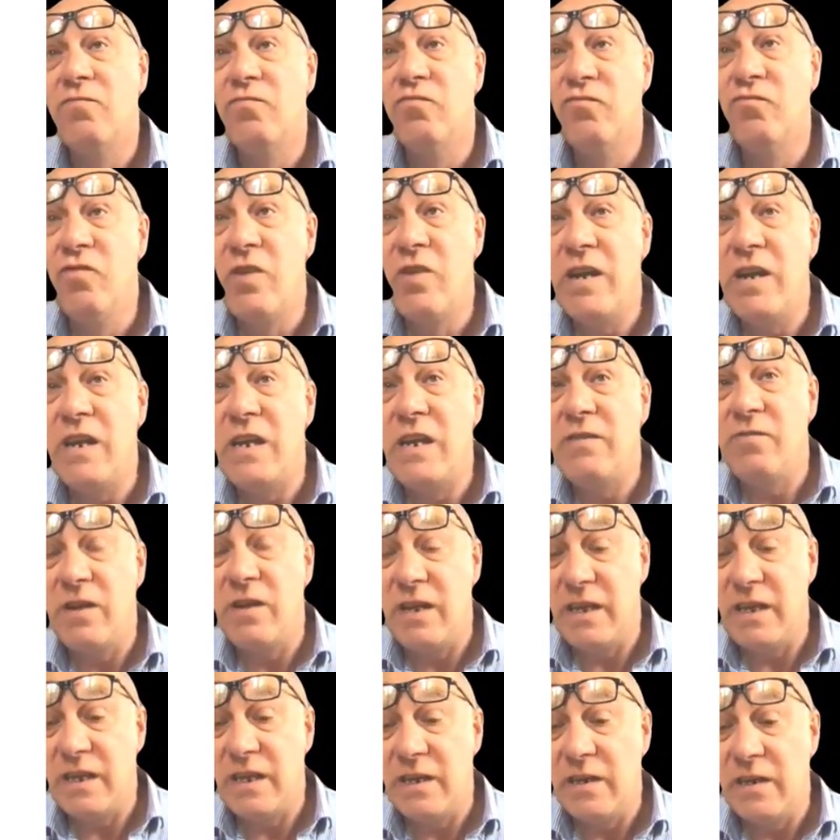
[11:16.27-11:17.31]
really,
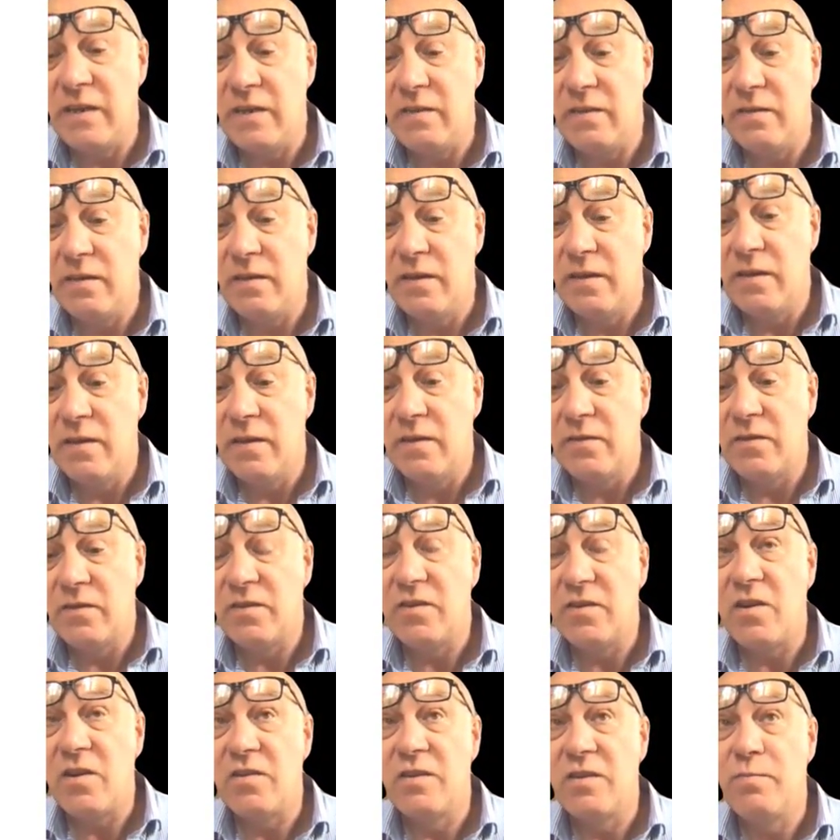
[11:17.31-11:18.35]
really keen
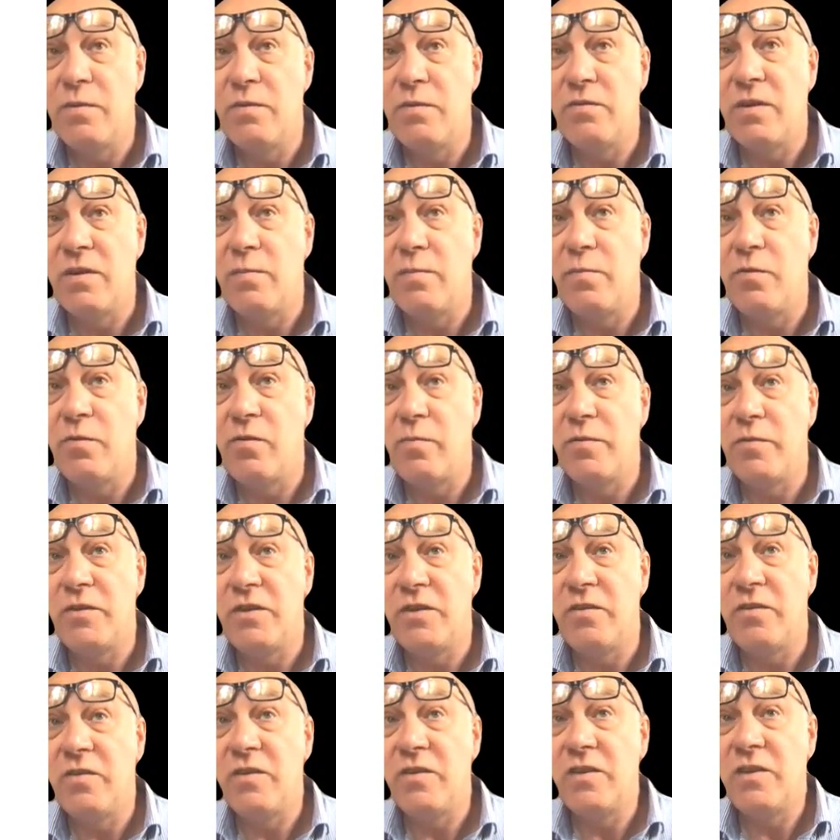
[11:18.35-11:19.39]
to start to build up
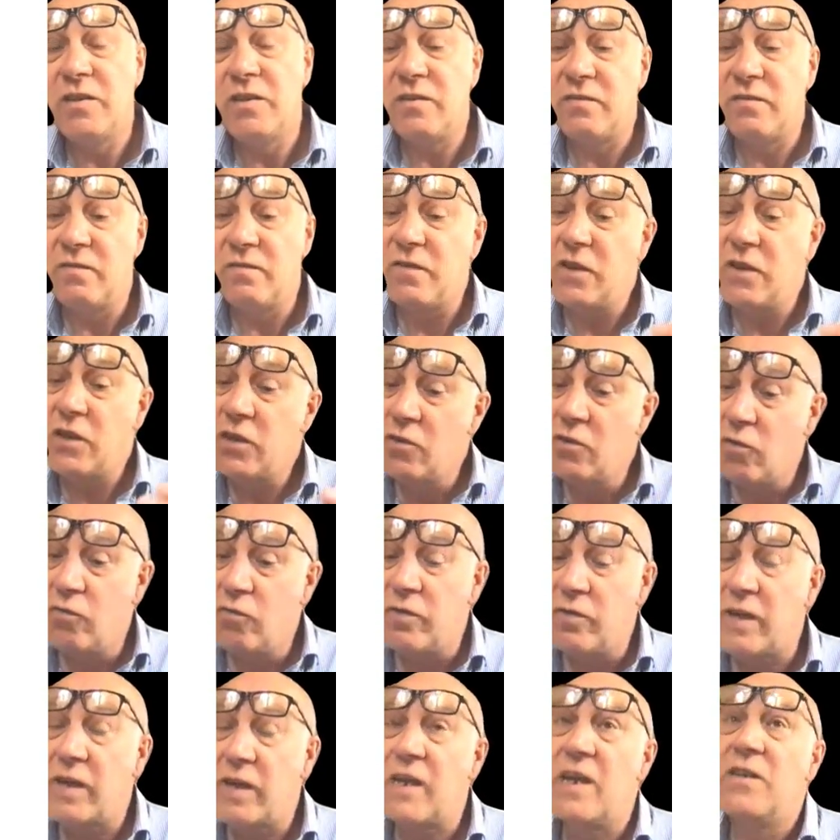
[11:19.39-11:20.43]
opportunities for
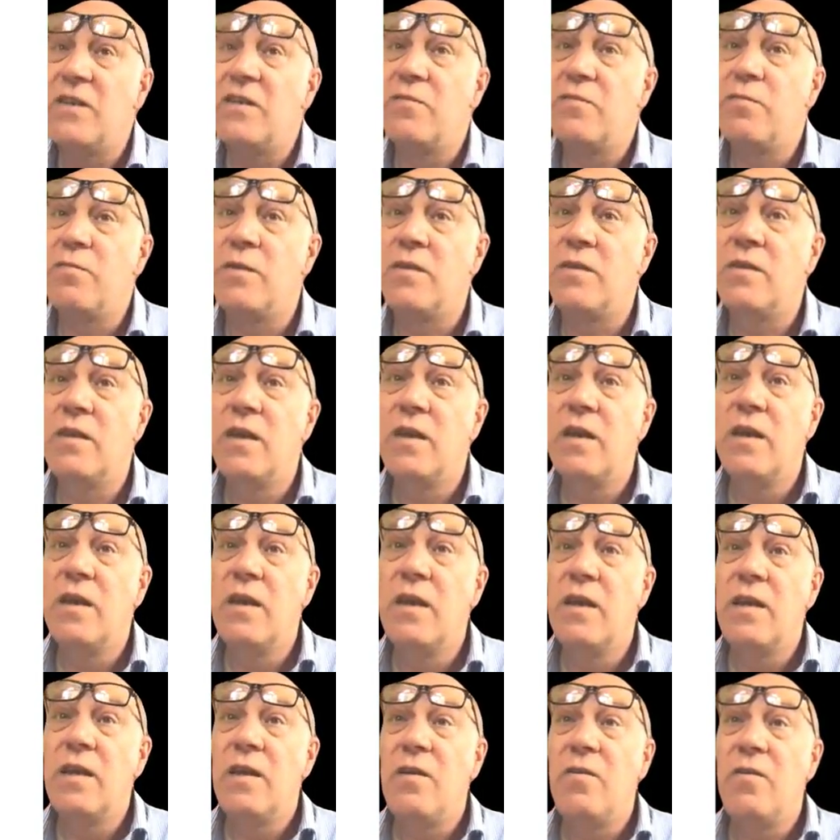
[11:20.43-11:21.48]
your engagement
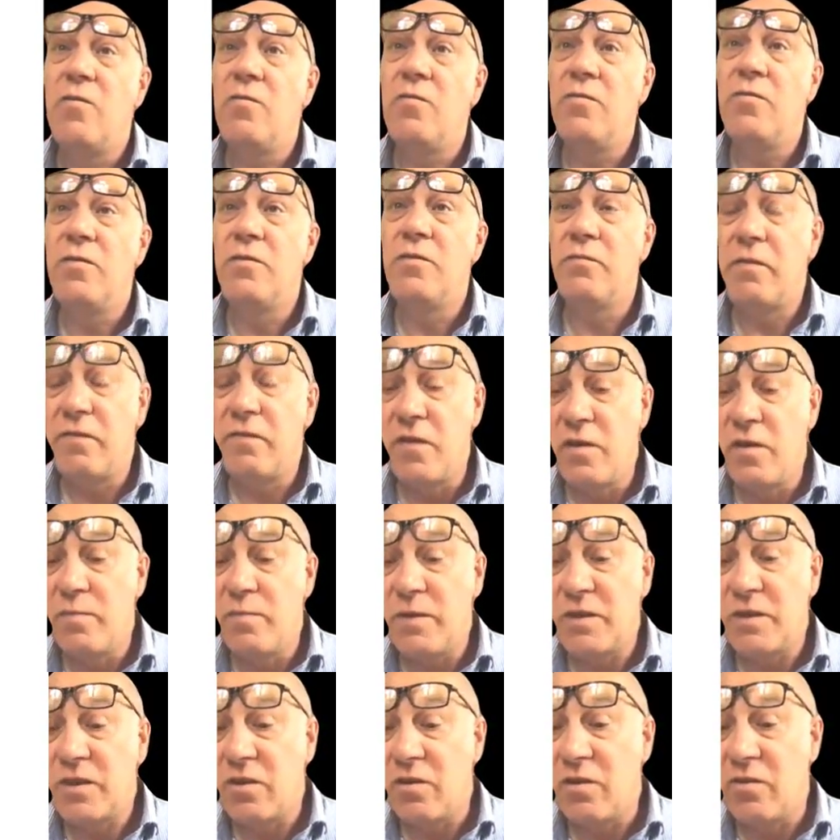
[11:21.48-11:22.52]
on the
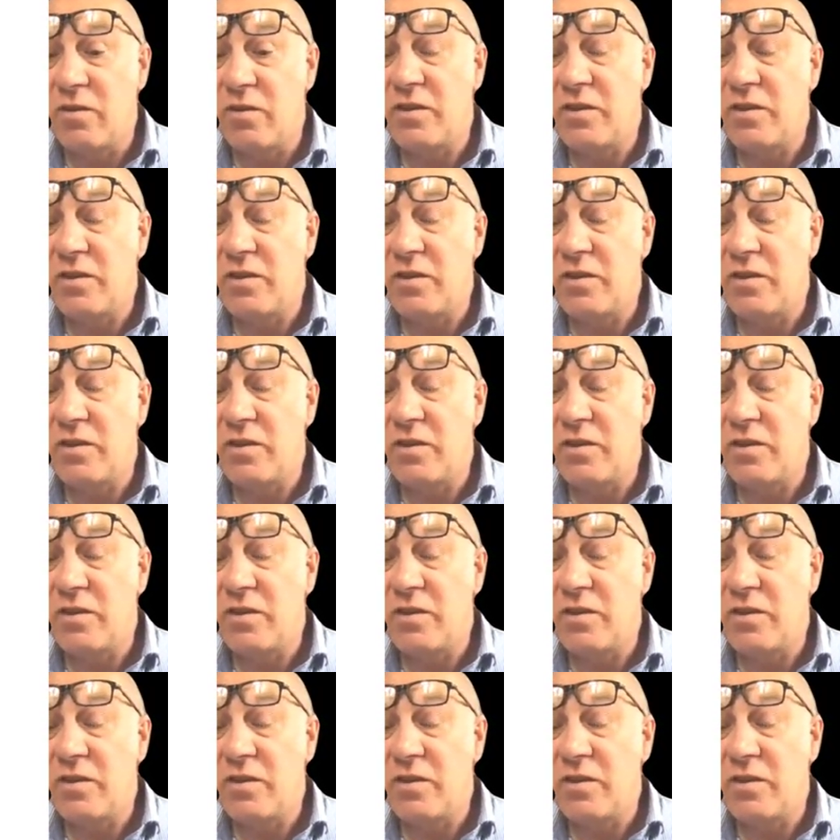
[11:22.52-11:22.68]
refurbished